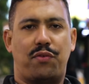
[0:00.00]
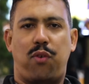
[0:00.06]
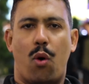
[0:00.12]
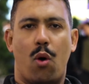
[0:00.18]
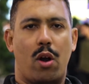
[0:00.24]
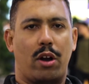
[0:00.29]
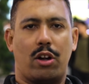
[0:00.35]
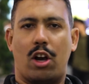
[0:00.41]

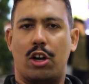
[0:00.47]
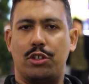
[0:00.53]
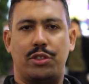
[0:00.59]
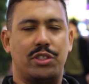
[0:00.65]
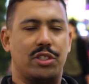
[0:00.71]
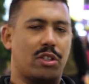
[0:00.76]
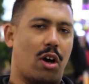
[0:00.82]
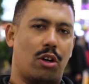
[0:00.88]
foreign
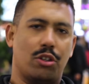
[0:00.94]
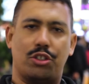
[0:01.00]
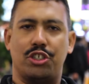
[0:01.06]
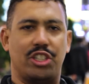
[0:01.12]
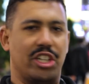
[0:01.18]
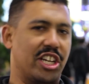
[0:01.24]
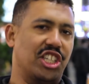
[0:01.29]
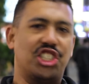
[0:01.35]
countries and
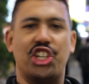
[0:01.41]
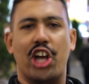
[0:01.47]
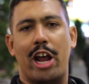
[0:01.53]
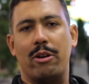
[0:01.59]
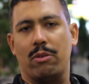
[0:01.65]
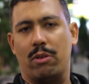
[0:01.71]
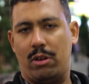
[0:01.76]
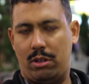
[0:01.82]
cultures in
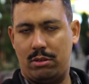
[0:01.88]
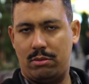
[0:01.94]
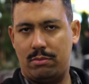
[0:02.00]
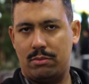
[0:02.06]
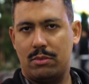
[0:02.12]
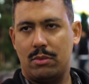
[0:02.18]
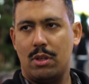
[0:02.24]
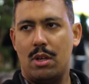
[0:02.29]
general.
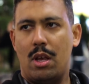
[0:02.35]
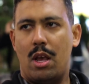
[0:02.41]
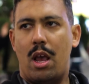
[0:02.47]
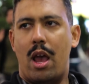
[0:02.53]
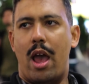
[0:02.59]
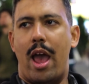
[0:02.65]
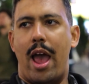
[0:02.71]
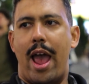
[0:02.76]

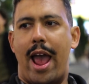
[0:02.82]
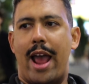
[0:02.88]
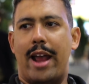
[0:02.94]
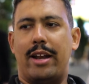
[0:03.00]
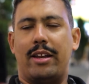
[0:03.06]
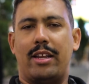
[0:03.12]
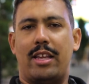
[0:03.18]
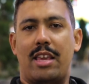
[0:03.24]

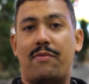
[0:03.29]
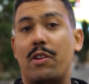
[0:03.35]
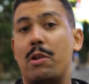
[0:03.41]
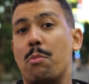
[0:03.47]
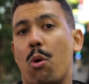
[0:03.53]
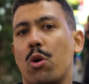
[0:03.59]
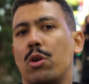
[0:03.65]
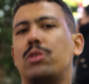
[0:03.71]
And even
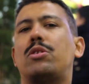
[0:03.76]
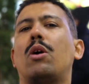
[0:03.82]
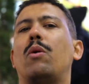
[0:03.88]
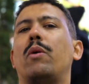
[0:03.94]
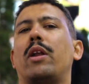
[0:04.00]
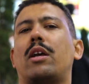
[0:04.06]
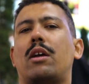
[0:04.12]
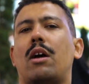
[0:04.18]
more so
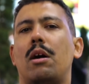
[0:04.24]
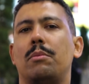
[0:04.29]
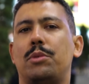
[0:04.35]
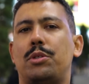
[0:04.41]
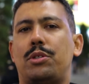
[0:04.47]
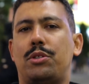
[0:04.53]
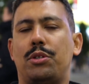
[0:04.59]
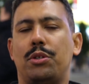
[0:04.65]
when it
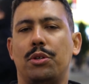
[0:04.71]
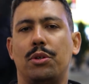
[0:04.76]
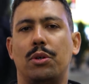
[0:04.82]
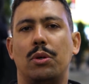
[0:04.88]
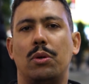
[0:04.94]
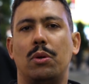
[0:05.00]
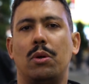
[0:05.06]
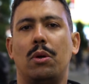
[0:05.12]
comes
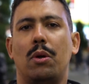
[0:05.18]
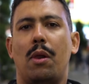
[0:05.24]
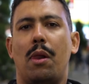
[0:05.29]
to,